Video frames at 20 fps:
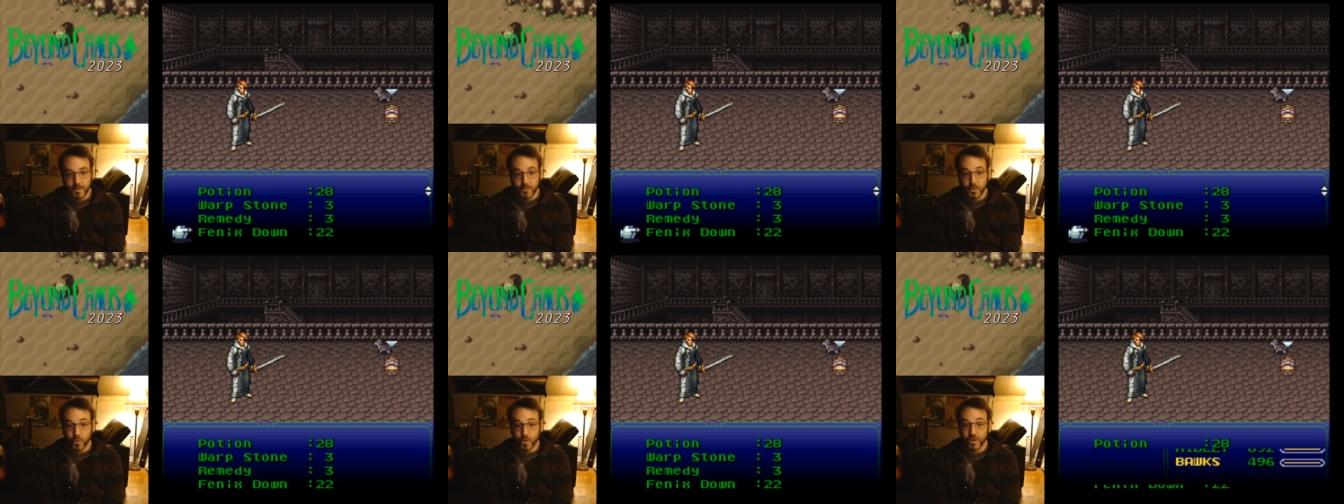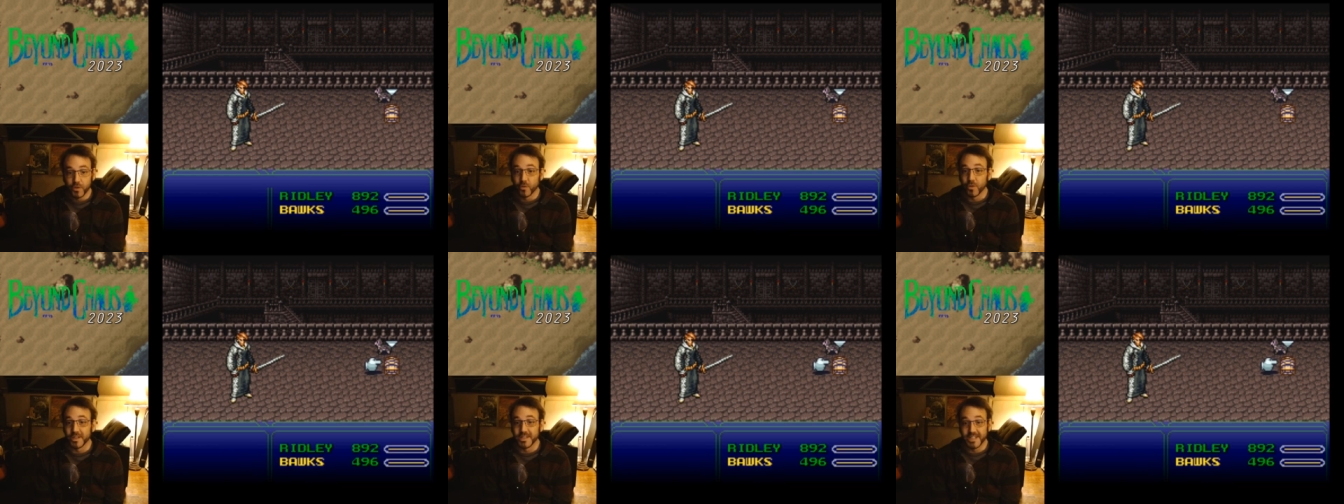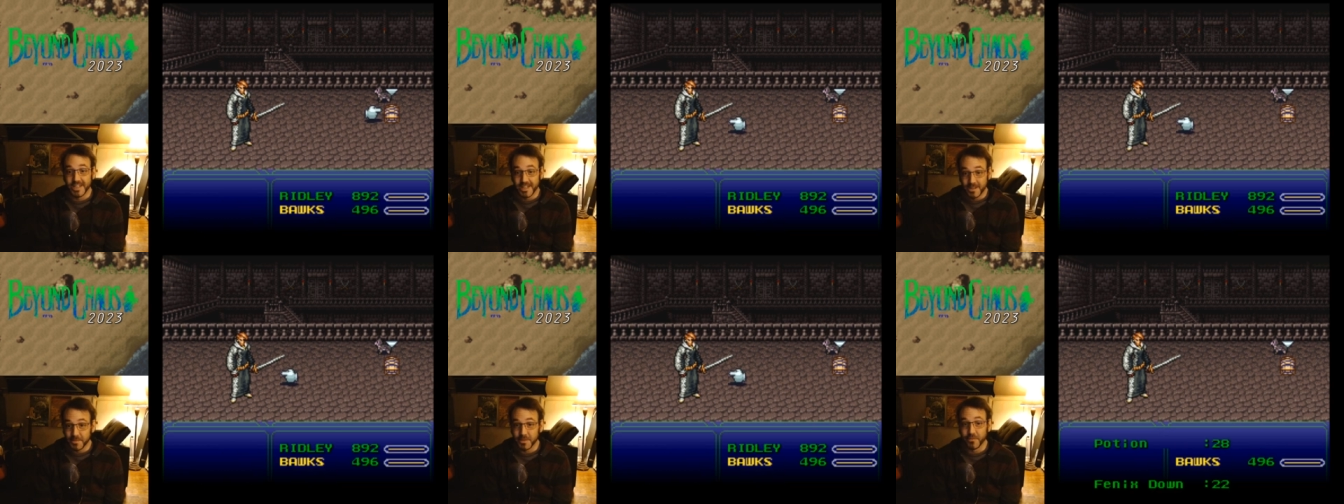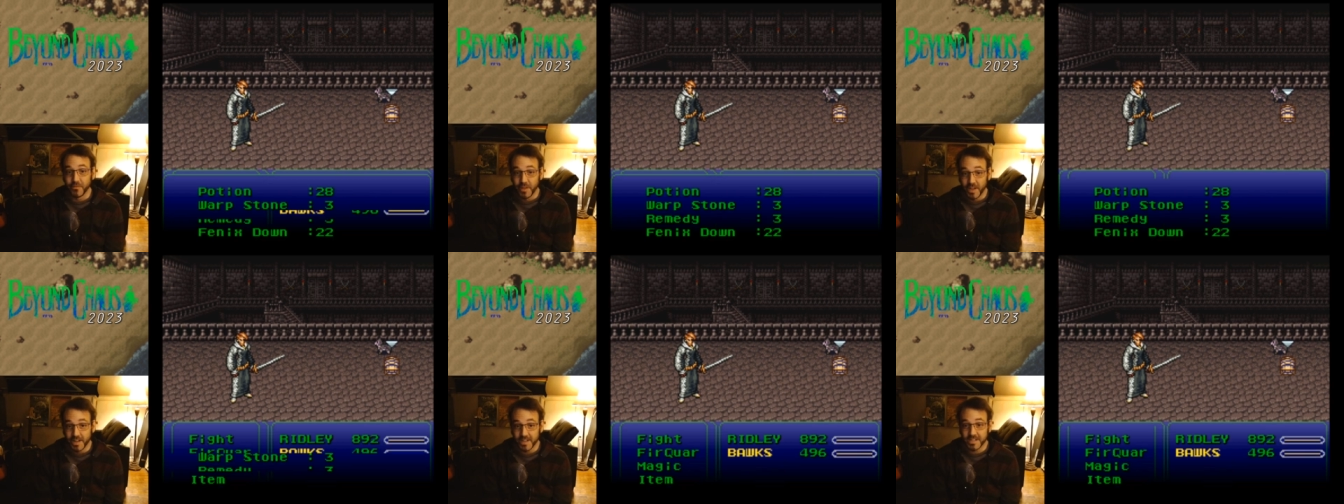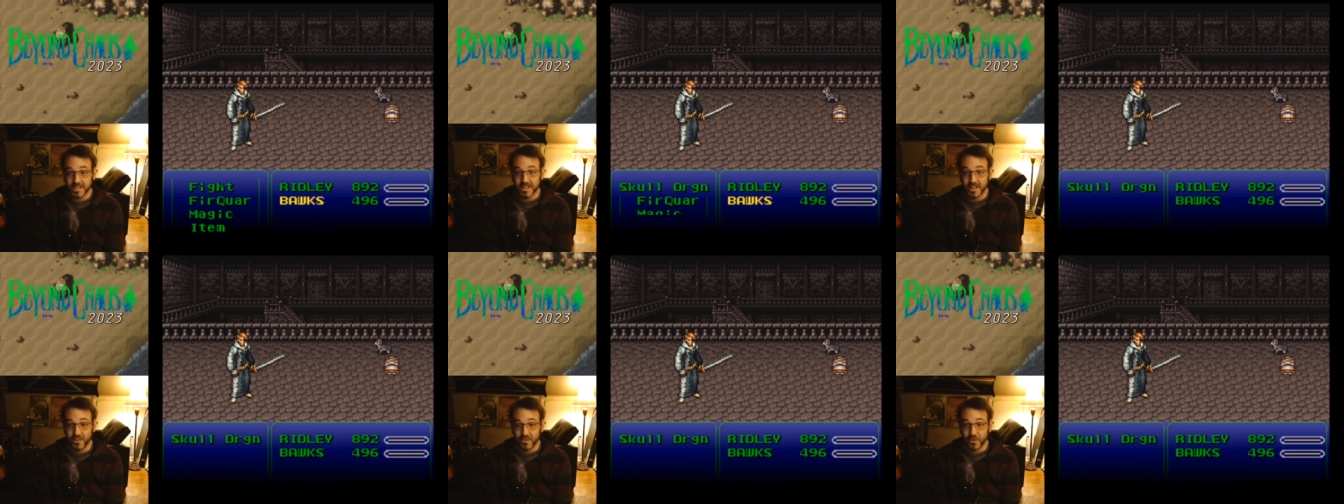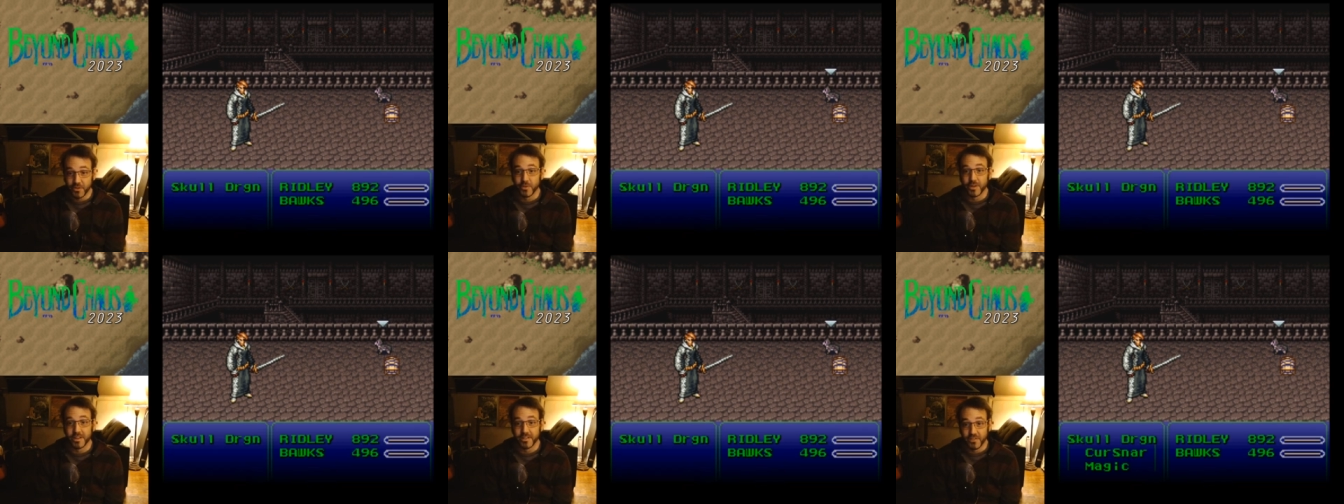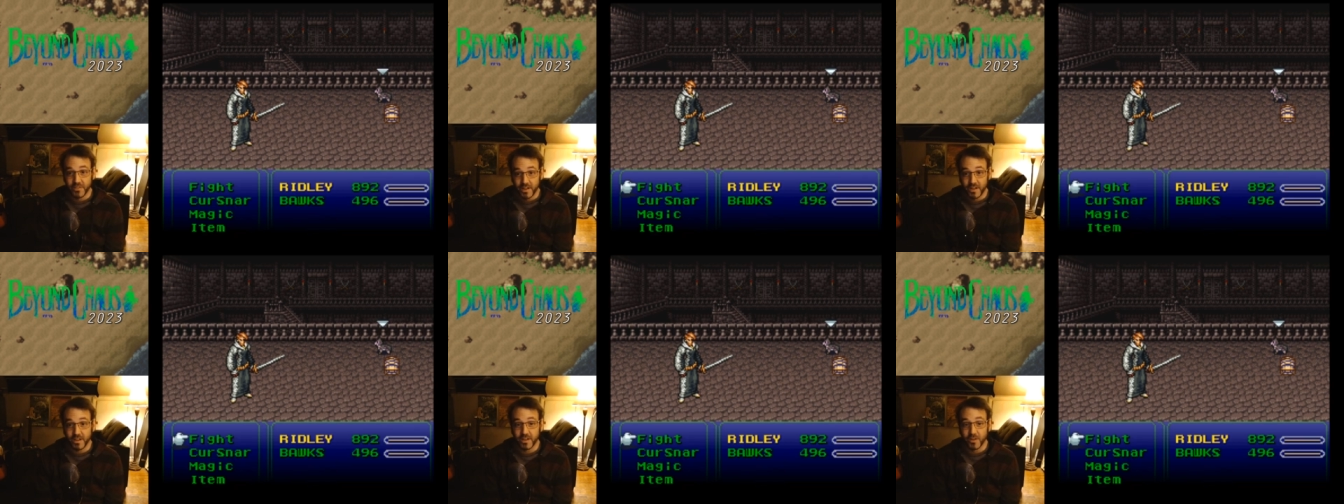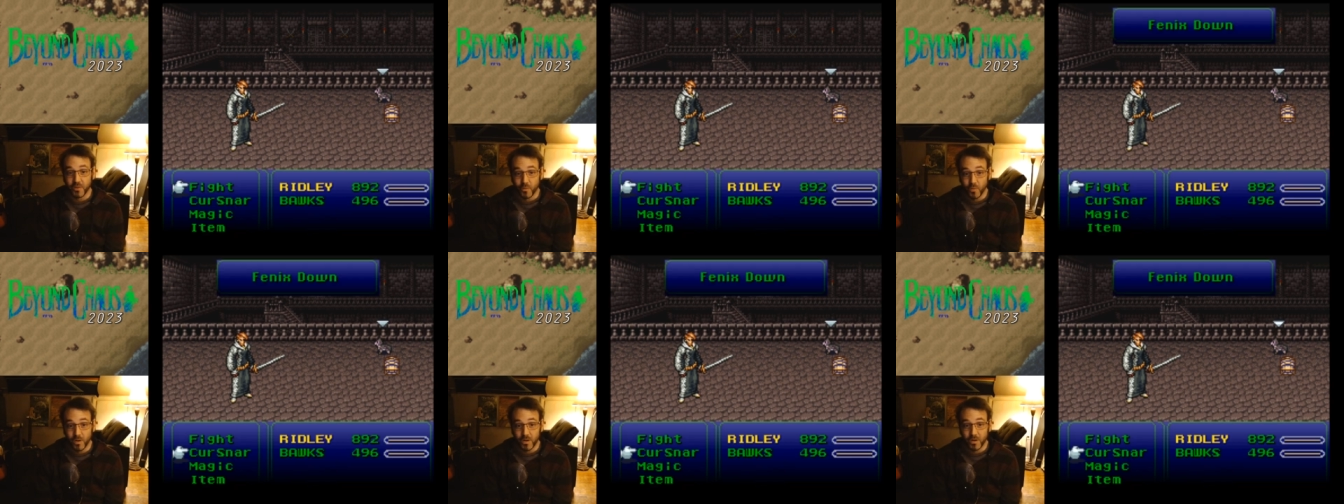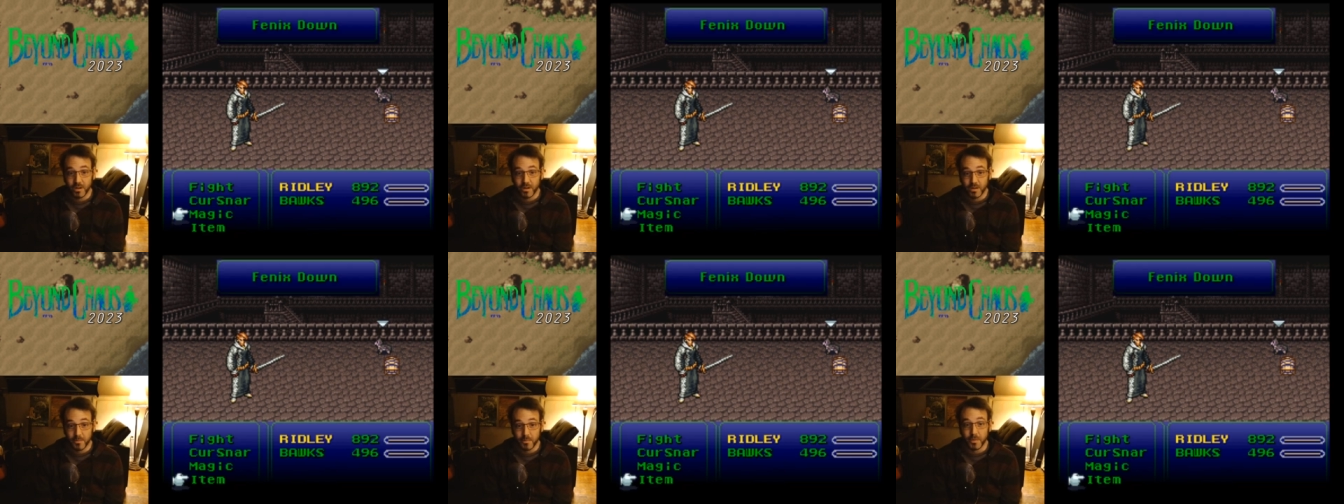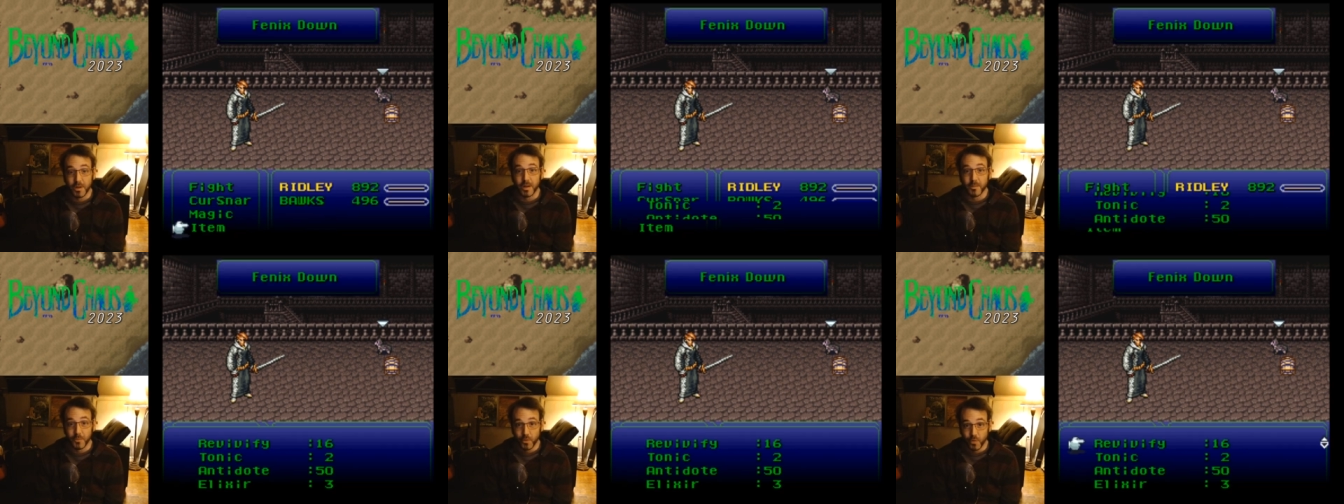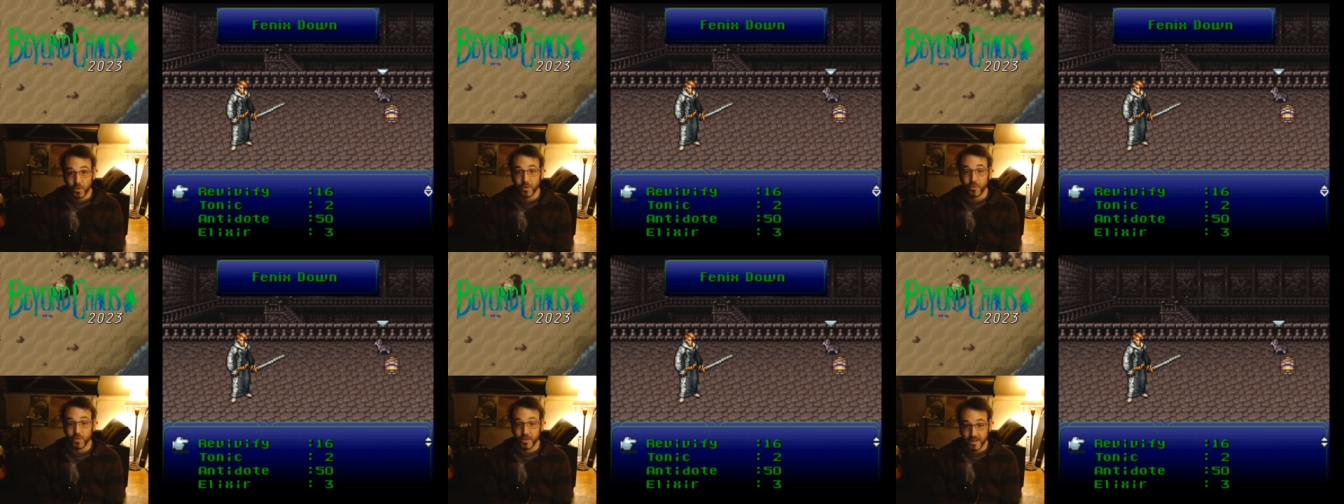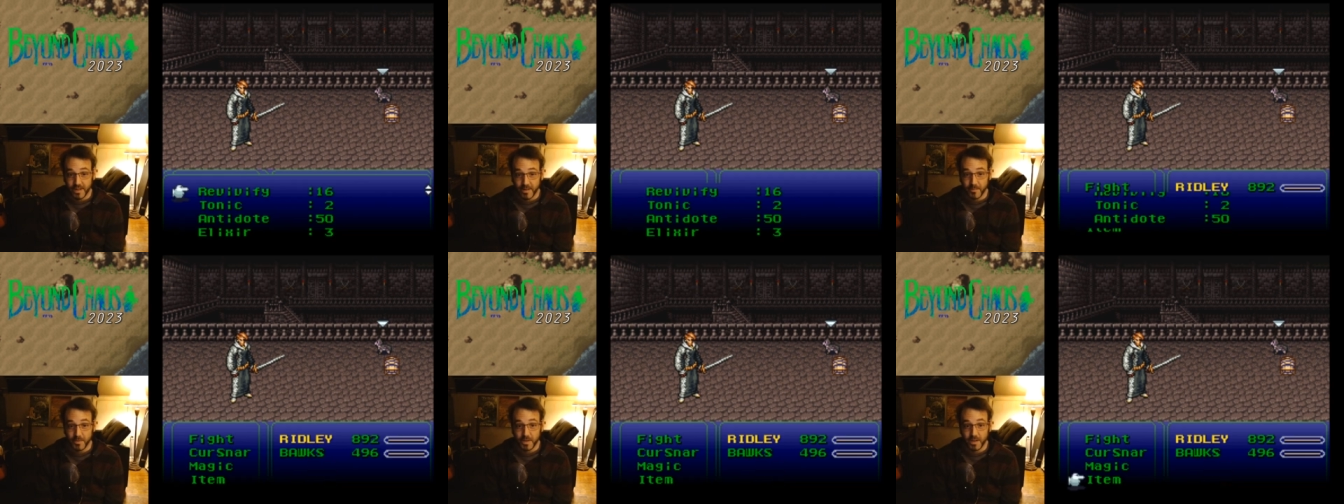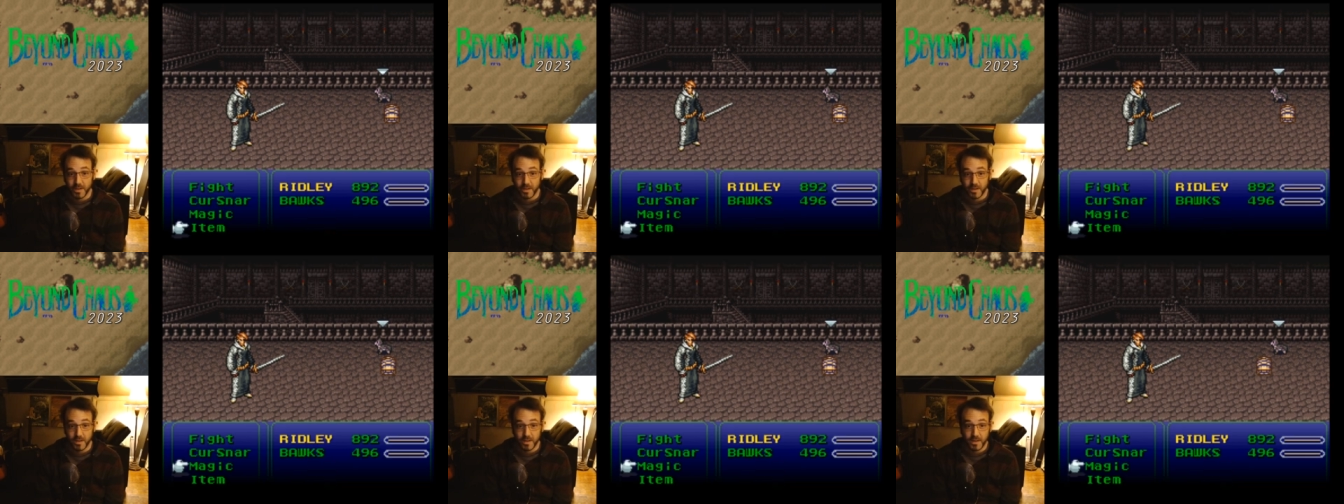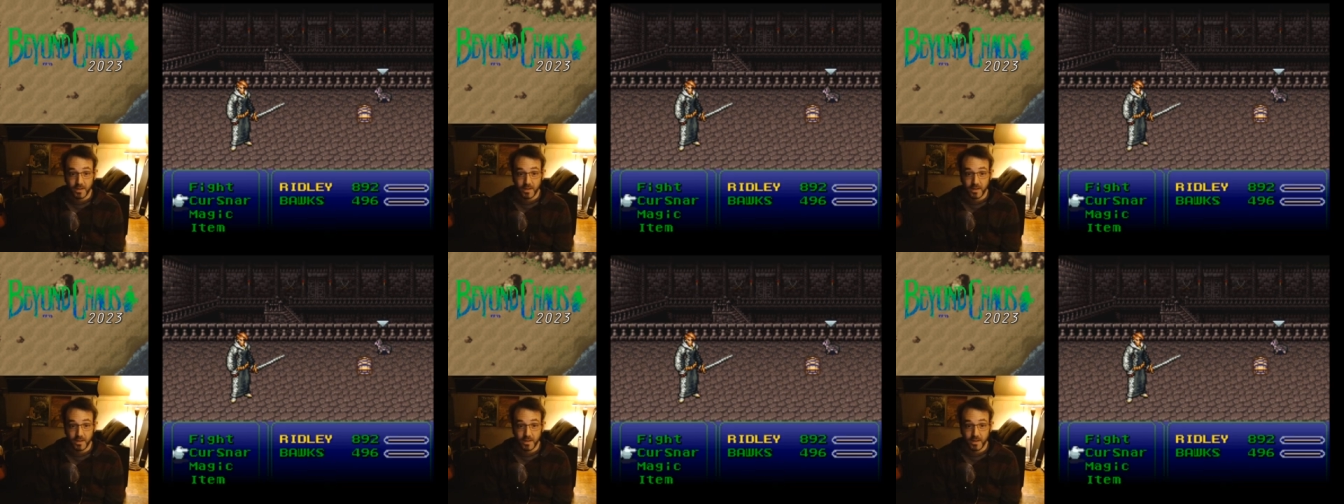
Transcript: going to attempt to Phoenix down you, and it's not gonna work, but I'm going to attempt it.